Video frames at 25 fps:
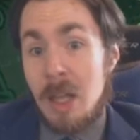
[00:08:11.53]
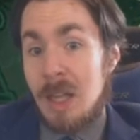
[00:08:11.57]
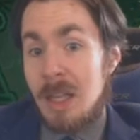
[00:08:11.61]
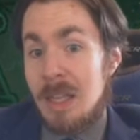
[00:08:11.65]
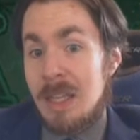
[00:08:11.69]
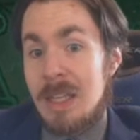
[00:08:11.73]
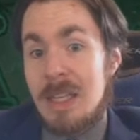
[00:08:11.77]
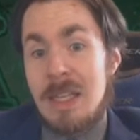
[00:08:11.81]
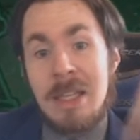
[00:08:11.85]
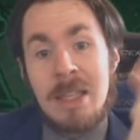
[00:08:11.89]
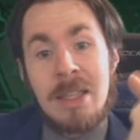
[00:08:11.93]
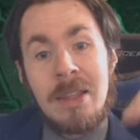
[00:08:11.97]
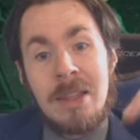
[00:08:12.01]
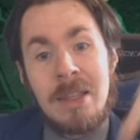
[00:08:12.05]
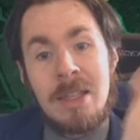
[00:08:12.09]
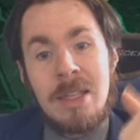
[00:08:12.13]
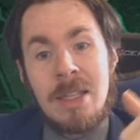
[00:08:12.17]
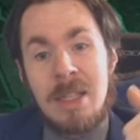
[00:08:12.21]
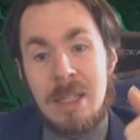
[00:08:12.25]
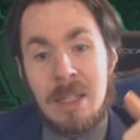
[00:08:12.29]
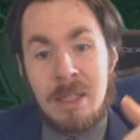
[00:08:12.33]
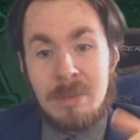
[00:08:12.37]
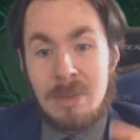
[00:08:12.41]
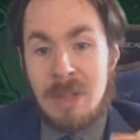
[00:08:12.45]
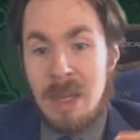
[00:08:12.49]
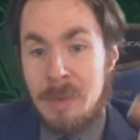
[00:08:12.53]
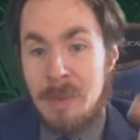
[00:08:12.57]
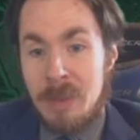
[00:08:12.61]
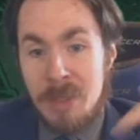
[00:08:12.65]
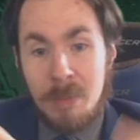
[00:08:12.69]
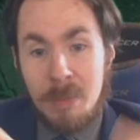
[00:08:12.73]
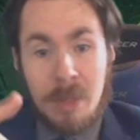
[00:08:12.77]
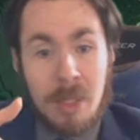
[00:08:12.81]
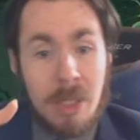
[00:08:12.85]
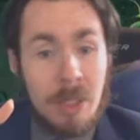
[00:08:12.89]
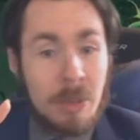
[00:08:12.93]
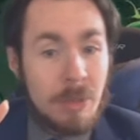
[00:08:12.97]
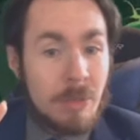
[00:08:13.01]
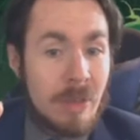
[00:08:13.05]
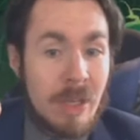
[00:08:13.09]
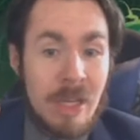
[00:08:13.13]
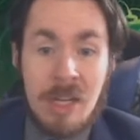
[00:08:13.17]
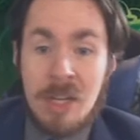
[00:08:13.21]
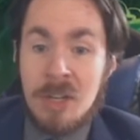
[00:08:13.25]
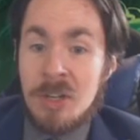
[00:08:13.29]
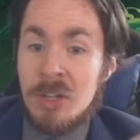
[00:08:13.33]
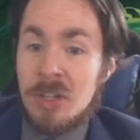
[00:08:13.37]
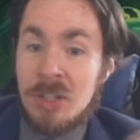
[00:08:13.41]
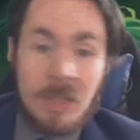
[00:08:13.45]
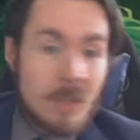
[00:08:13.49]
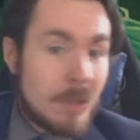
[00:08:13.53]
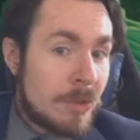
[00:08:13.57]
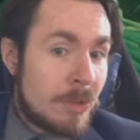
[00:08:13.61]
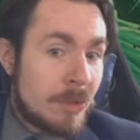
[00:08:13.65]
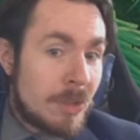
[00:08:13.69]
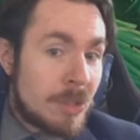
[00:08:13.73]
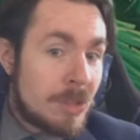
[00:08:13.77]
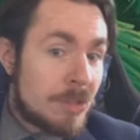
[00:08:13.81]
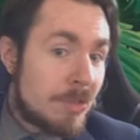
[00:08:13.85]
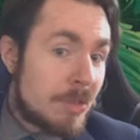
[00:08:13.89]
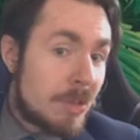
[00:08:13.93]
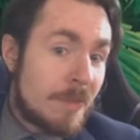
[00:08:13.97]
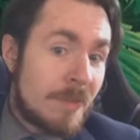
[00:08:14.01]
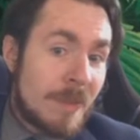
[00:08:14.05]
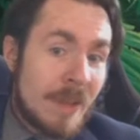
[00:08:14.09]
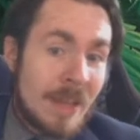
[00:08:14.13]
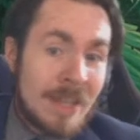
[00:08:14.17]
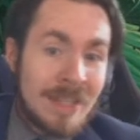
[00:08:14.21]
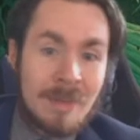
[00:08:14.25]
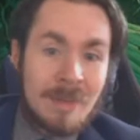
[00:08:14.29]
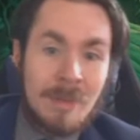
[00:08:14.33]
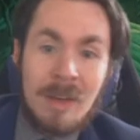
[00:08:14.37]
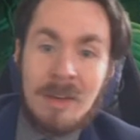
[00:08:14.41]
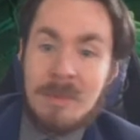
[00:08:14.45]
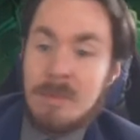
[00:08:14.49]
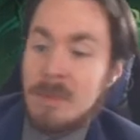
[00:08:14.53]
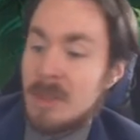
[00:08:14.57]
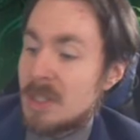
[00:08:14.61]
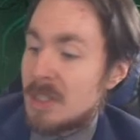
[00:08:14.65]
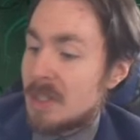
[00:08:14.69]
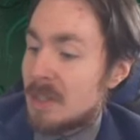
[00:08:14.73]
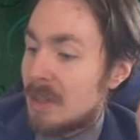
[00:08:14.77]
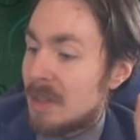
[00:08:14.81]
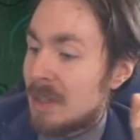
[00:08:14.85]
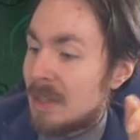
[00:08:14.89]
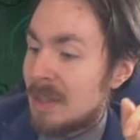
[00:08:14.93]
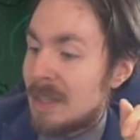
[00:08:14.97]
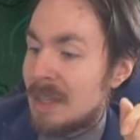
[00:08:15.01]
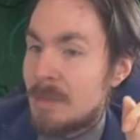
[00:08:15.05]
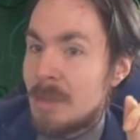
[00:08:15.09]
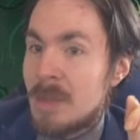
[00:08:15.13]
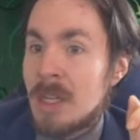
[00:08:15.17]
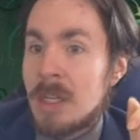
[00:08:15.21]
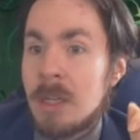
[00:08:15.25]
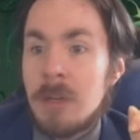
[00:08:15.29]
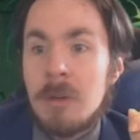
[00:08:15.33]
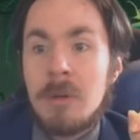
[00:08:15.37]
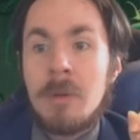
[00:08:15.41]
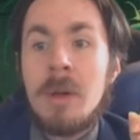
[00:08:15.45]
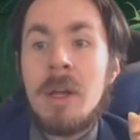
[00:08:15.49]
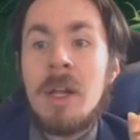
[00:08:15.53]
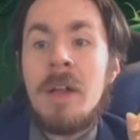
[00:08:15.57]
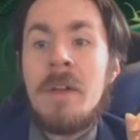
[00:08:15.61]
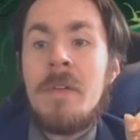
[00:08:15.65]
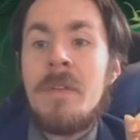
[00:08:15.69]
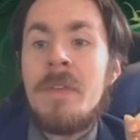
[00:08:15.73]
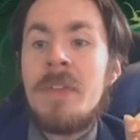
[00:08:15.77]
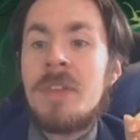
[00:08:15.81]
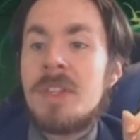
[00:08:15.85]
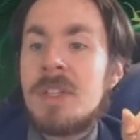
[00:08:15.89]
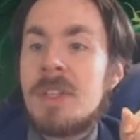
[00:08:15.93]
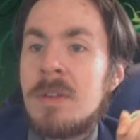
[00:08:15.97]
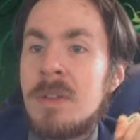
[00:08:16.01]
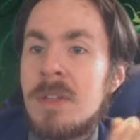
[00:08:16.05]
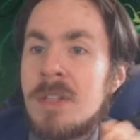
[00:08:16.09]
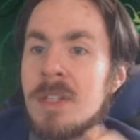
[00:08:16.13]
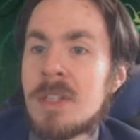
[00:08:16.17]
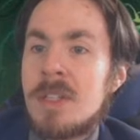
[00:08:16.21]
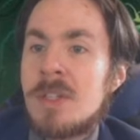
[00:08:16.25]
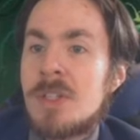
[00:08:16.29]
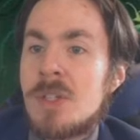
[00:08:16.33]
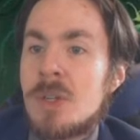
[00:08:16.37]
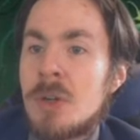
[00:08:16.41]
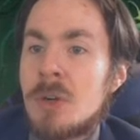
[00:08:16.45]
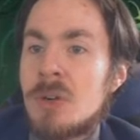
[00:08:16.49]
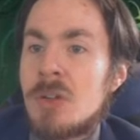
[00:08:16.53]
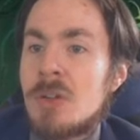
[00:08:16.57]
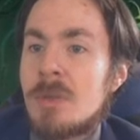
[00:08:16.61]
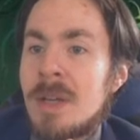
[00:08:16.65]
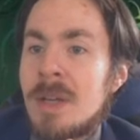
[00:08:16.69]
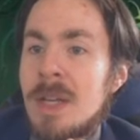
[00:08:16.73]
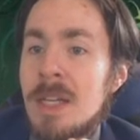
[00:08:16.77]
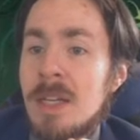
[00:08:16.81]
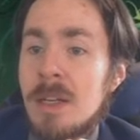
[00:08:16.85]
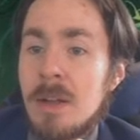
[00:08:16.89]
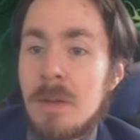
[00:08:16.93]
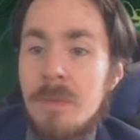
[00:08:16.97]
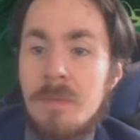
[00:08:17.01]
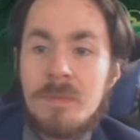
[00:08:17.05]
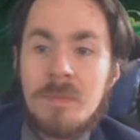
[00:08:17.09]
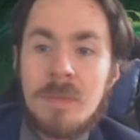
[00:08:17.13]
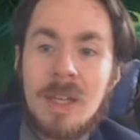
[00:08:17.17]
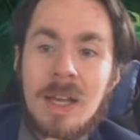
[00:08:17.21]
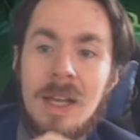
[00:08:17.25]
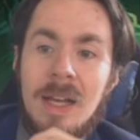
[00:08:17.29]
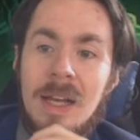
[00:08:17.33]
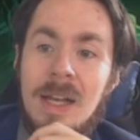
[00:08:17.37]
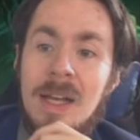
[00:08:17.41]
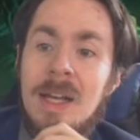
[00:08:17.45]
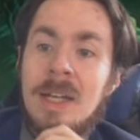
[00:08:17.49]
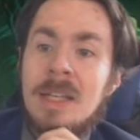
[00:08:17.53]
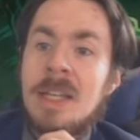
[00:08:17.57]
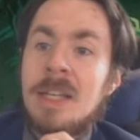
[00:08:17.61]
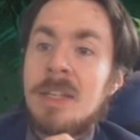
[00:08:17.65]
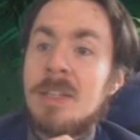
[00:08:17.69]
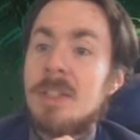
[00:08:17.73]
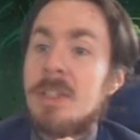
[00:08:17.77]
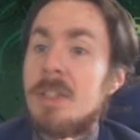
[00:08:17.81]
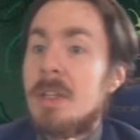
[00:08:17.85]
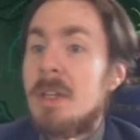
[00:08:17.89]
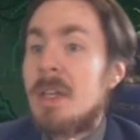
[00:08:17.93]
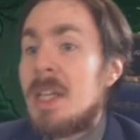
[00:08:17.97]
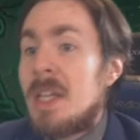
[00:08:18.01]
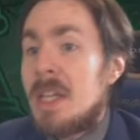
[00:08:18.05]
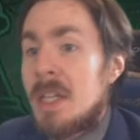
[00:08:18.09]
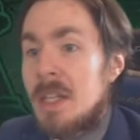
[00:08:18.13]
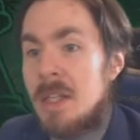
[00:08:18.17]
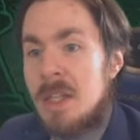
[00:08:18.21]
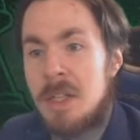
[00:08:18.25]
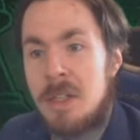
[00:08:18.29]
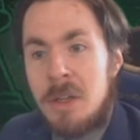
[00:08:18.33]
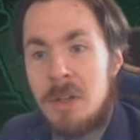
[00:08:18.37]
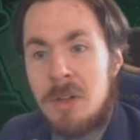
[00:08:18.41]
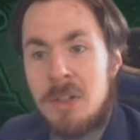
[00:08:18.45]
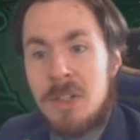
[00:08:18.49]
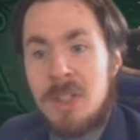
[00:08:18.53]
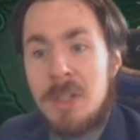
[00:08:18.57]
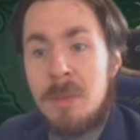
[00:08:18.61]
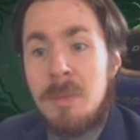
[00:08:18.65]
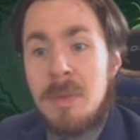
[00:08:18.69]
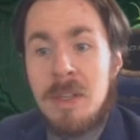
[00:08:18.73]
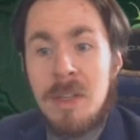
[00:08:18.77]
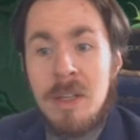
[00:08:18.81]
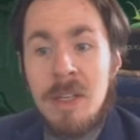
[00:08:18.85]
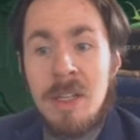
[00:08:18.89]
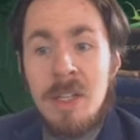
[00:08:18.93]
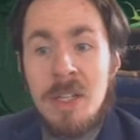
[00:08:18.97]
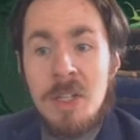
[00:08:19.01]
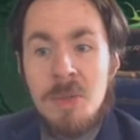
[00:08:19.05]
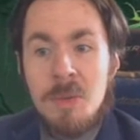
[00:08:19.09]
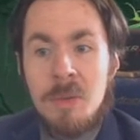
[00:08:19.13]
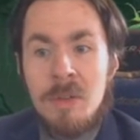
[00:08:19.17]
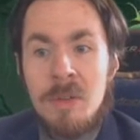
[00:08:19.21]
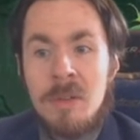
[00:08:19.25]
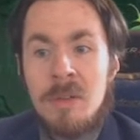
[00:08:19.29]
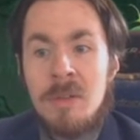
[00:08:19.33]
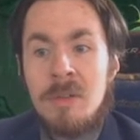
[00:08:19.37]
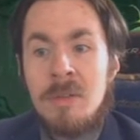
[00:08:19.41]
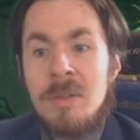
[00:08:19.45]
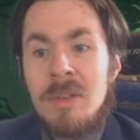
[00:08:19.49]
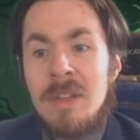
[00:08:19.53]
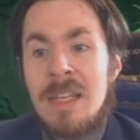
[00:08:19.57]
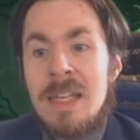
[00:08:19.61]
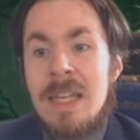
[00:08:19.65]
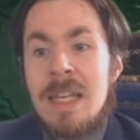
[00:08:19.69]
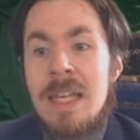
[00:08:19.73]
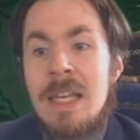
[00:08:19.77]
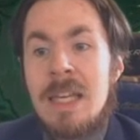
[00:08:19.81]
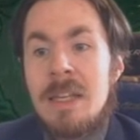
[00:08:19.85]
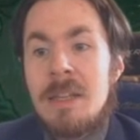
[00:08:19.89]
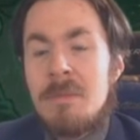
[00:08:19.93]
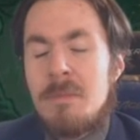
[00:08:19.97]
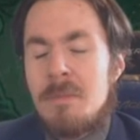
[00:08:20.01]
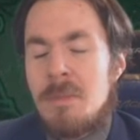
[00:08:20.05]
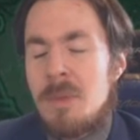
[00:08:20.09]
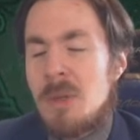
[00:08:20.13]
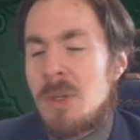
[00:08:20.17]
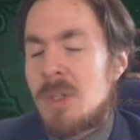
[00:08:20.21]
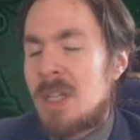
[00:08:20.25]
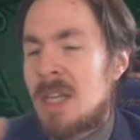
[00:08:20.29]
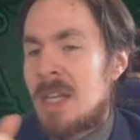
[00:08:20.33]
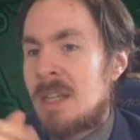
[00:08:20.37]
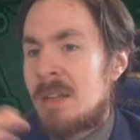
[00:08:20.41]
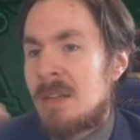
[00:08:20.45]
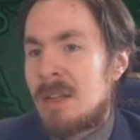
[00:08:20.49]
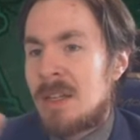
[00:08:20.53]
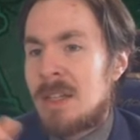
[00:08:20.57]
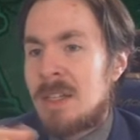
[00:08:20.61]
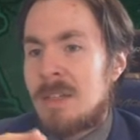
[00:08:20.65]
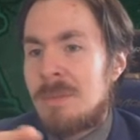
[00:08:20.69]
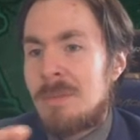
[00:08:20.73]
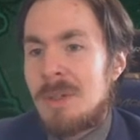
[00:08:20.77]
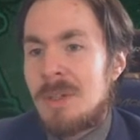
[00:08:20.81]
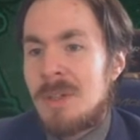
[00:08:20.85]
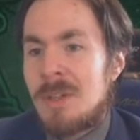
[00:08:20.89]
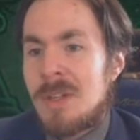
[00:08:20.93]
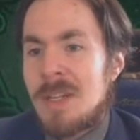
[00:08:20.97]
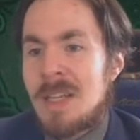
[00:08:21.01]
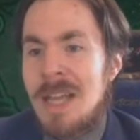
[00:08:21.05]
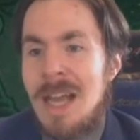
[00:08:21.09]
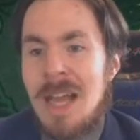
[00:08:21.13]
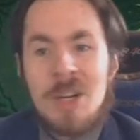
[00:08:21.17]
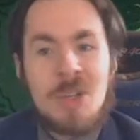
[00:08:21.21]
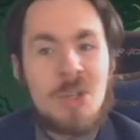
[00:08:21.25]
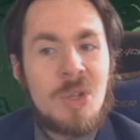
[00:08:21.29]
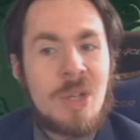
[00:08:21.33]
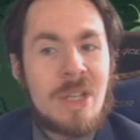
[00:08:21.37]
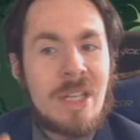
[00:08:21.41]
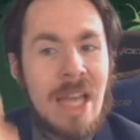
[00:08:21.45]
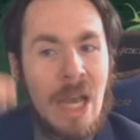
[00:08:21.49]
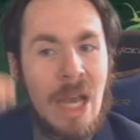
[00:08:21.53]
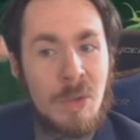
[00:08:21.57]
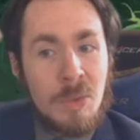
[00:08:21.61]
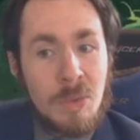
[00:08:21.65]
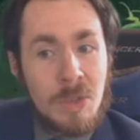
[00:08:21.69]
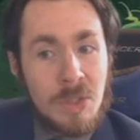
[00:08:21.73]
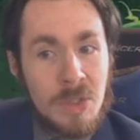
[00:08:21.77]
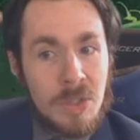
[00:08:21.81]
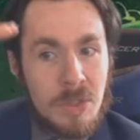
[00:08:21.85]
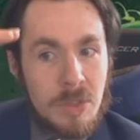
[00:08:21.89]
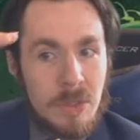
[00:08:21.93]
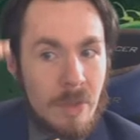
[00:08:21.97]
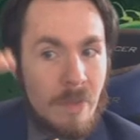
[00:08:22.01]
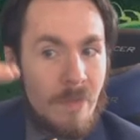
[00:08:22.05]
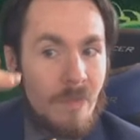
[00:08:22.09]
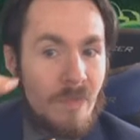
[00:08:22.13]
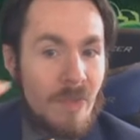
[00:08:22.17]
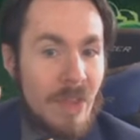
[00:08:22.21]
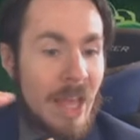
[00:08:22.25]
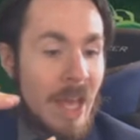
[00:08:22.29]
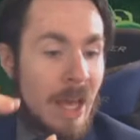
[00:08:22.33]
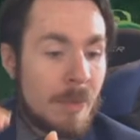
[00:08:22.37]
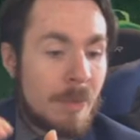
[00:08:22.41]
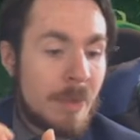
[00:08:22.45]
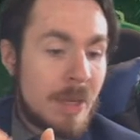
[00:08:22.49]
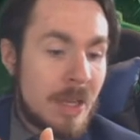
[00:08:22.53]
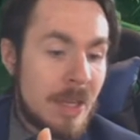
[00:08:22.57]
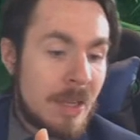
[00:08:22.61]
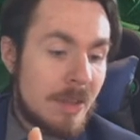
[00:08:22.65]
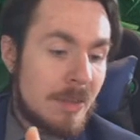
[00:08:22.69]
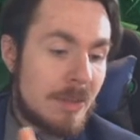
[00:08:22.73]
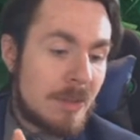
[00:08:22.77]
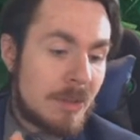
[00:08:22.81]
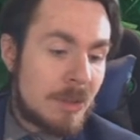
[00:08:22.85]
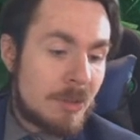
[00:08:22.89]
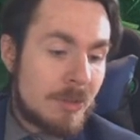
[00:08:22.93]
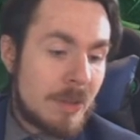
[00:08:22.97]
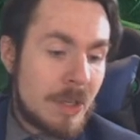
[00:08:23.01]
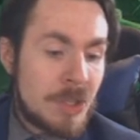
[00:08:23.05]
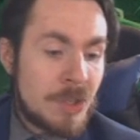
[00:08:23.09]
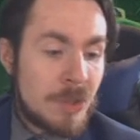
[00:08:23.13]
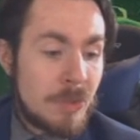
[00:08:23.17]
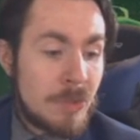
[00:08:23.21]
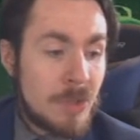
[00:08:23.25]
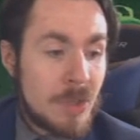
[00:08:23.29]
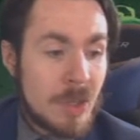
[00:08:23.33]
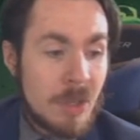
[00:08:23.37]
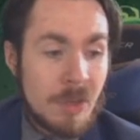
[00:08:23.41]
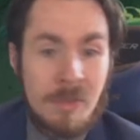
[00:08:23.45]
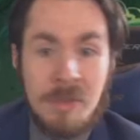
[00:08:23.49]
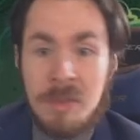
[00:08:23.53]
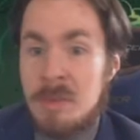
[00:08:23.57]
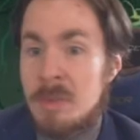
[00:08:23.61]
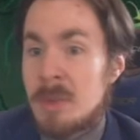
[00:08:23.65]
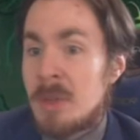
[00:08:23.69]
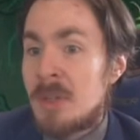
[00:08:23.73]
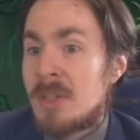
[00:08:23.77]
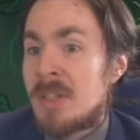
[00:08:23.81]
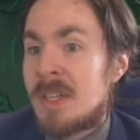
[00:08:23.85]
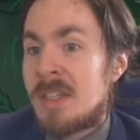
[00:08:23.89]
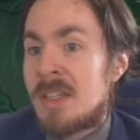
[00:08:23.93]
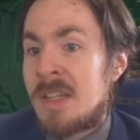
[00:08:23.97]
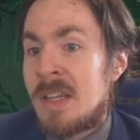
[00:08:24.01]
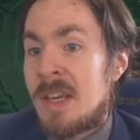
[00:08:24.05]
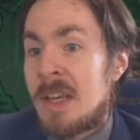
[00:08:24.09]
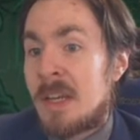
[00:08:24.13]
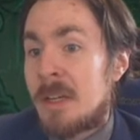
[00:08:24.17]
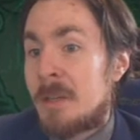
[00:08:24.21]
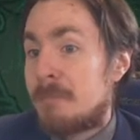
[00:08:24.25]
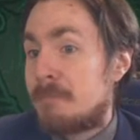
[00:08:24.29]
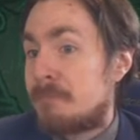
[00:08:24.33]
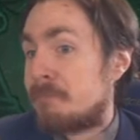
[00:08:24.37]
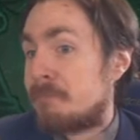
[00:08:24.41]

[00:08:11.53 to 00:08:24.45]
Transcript: in the comments below. Any just other interesting facts I might have missed, let me know. So this is Dirge Bat. Ah, yes. There are some things where the mutate ability actually counts how many creatures are in the mutate stack.